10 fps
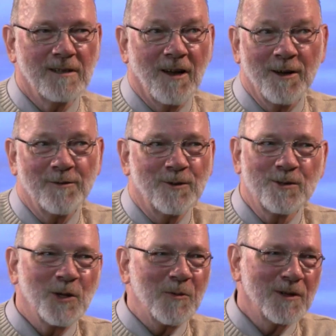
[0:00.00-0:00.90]
life or
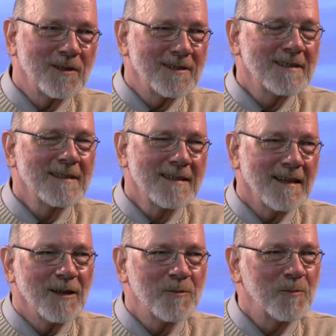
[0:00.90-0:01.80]
something like mm-hmm.
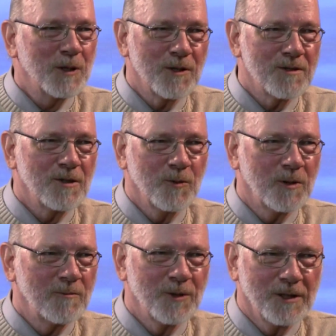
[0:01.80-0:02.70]
that, because there
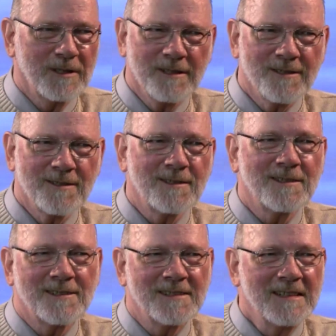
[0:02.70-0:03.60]
re- really isn't
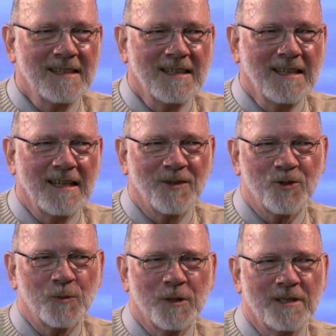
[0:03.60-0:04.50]
a
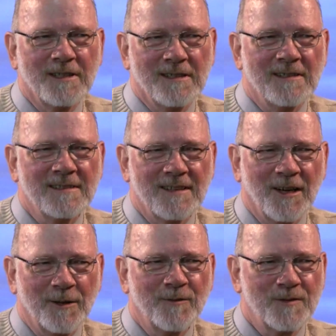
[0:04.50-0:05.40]
LGBT
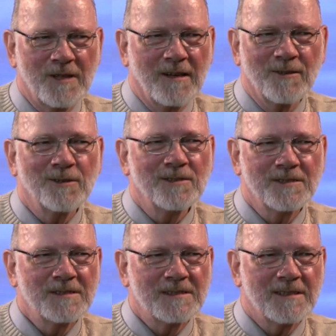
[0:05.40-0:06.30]
life cycle
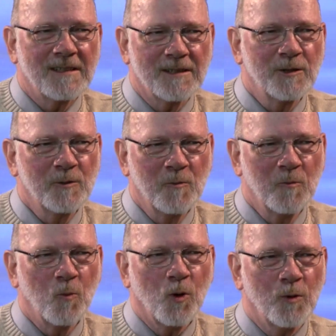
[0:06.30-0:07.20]
mm-hmm. like
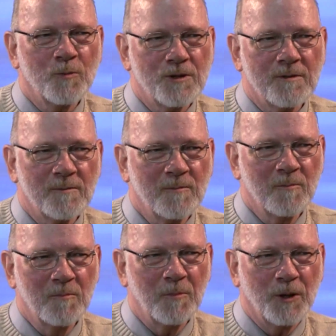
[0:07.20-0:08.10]
worms and
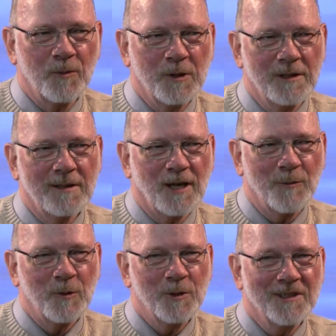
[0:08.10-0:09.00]
butterbean,
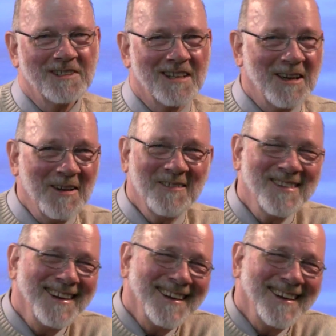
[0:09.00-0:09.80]
lima beans. Right.